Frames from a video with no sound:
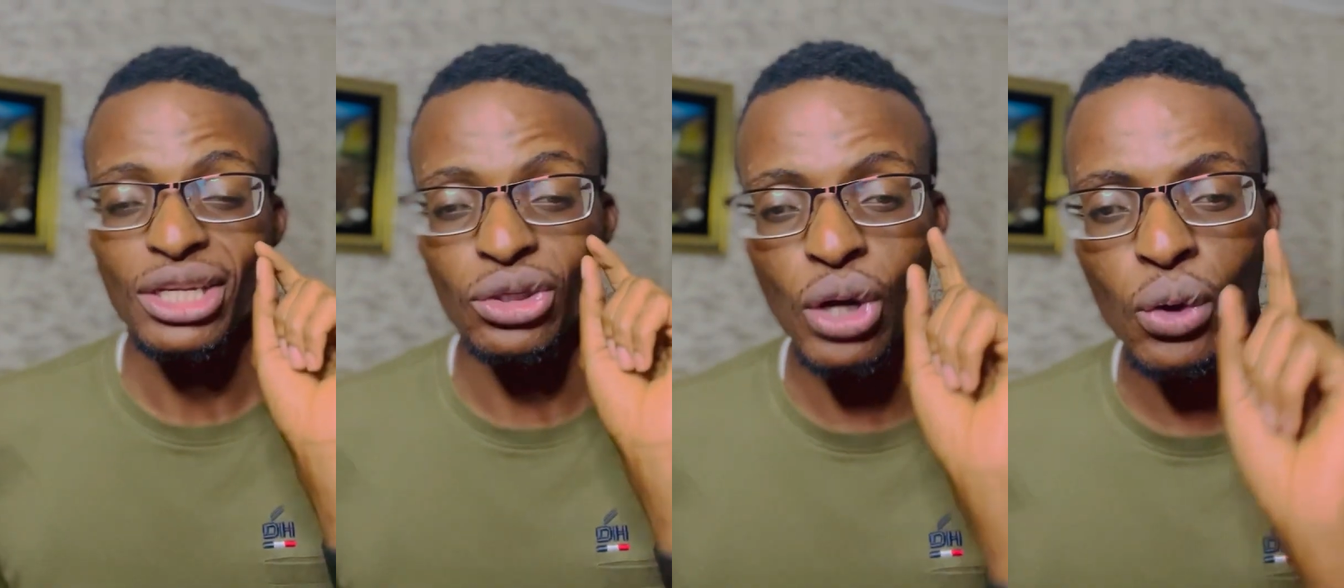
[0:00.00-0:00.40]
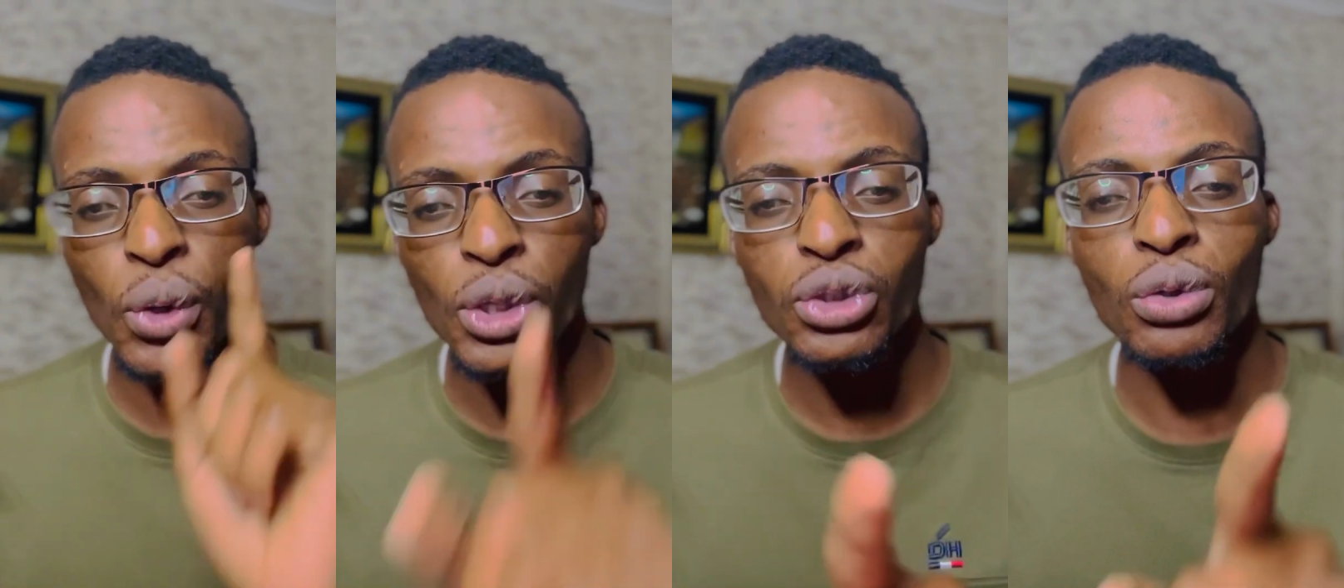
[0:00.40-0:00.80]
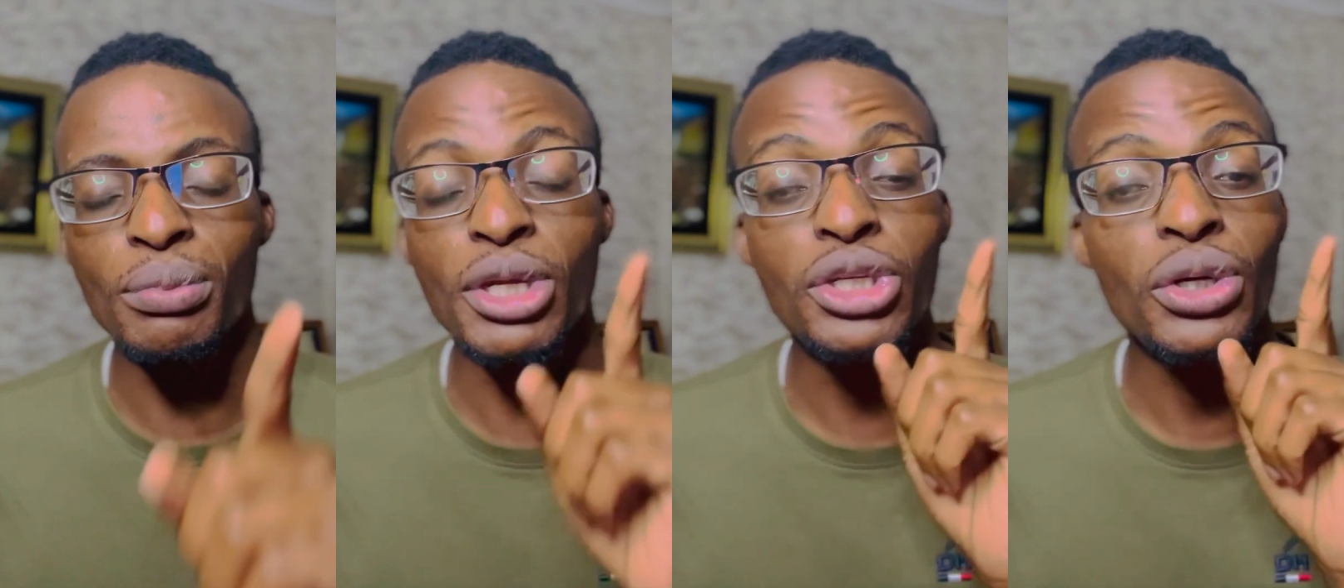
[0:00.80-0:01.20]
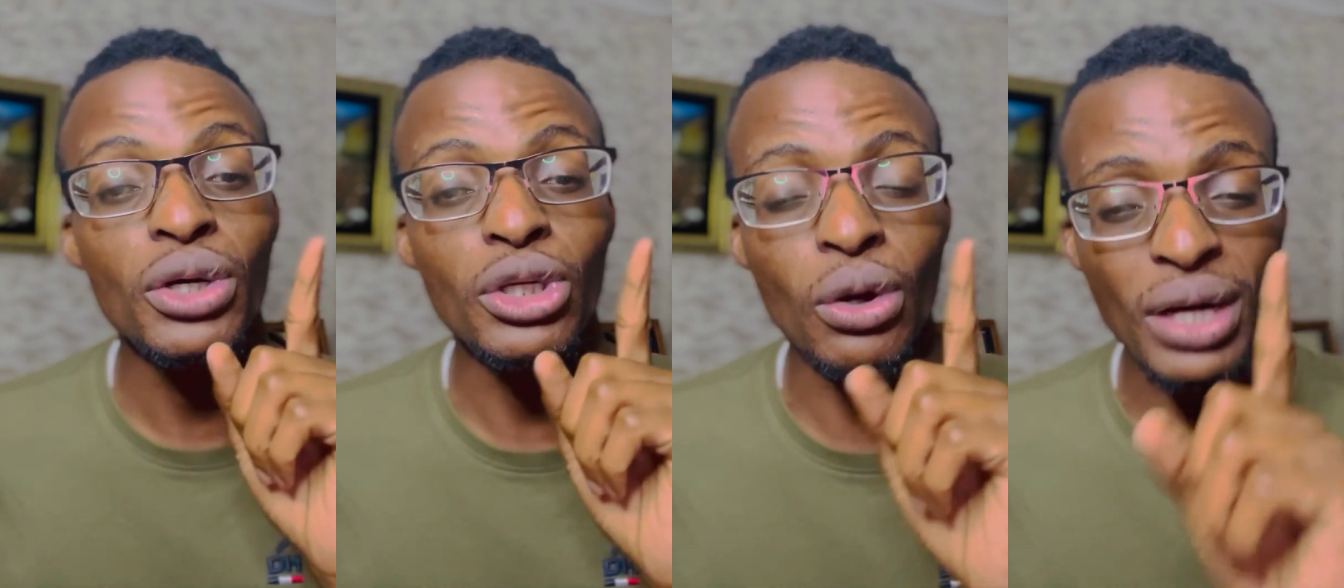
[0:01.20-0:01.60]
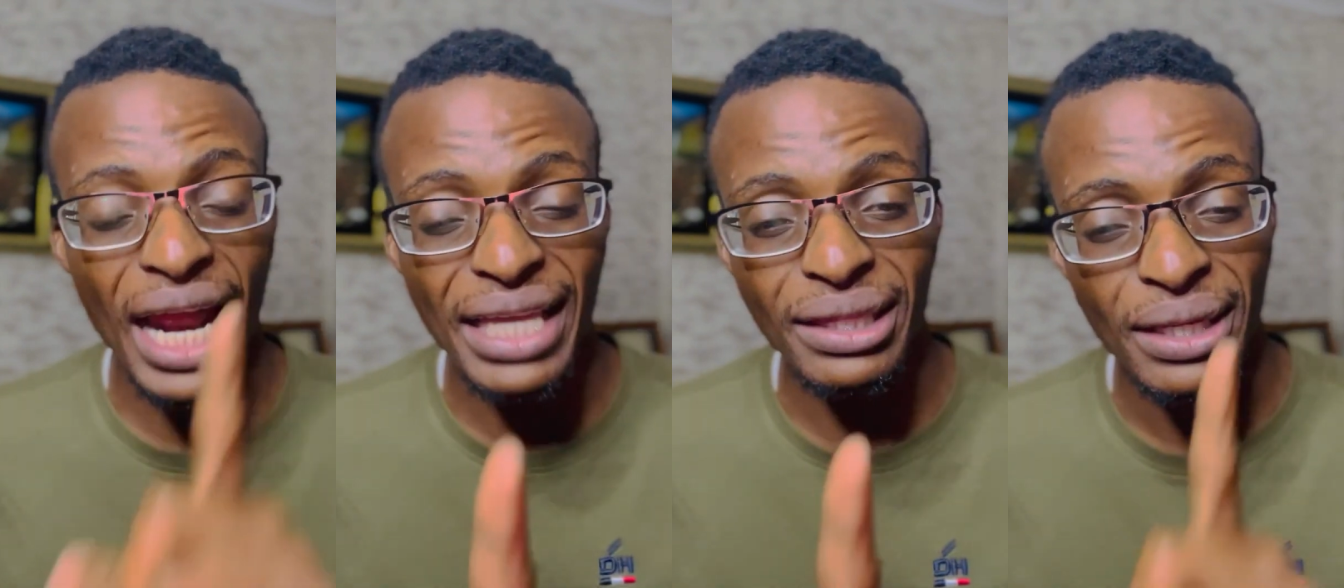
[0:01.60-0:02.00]
you're going to meet your
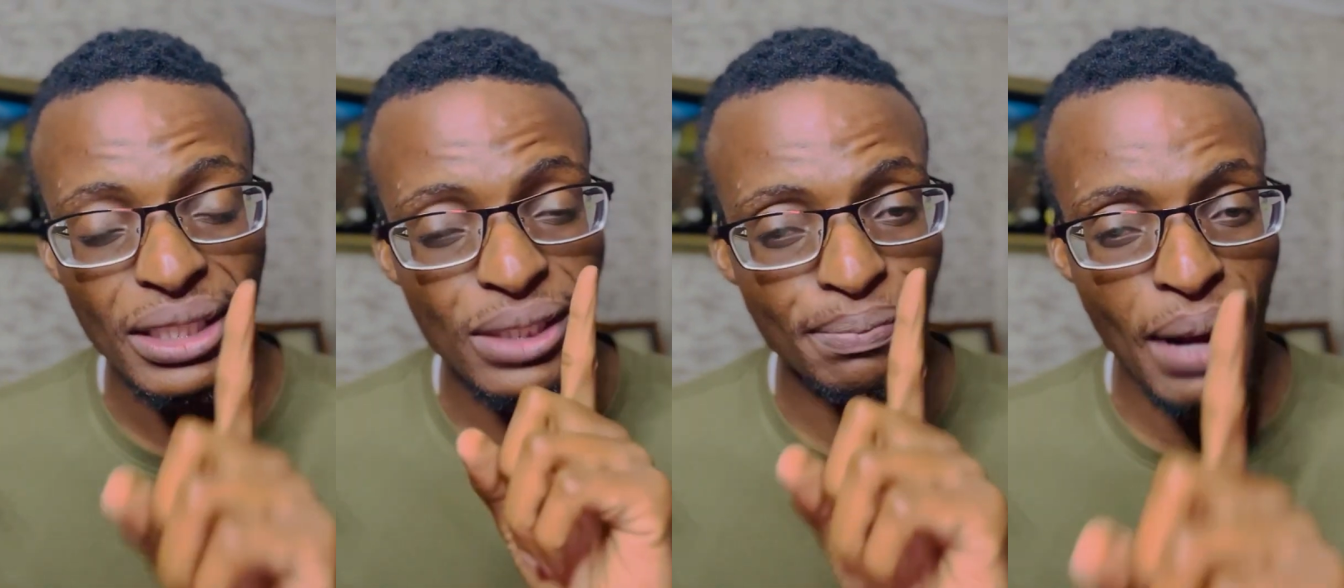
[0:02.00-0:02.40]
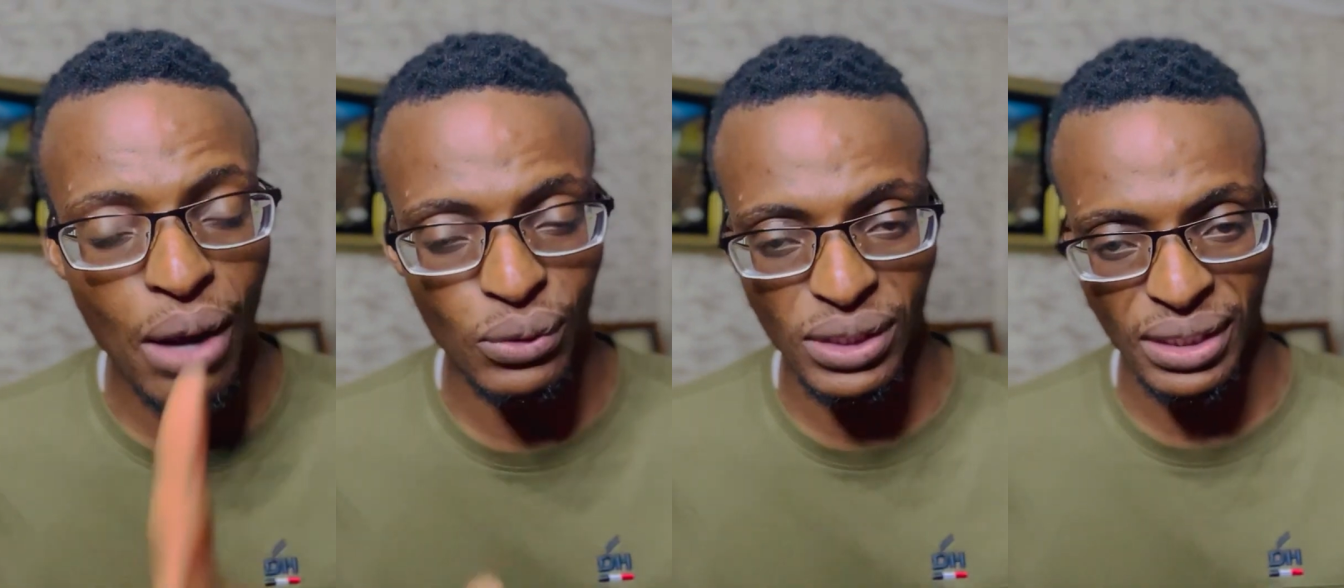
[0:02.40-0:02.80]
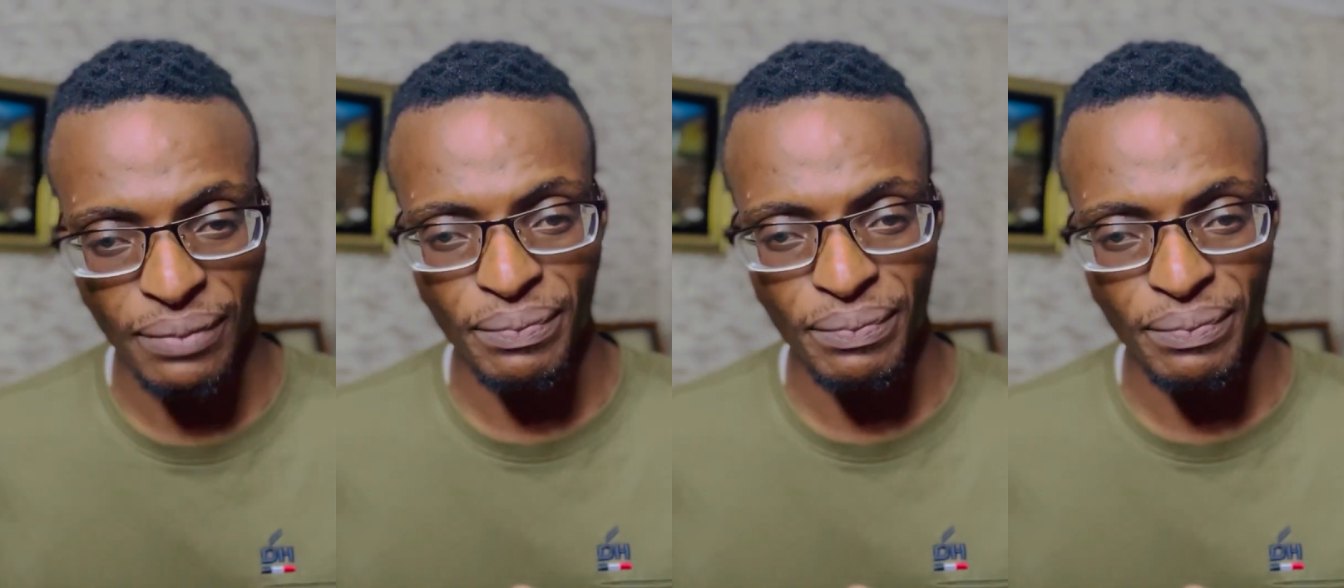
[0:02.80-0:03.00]
right spouse.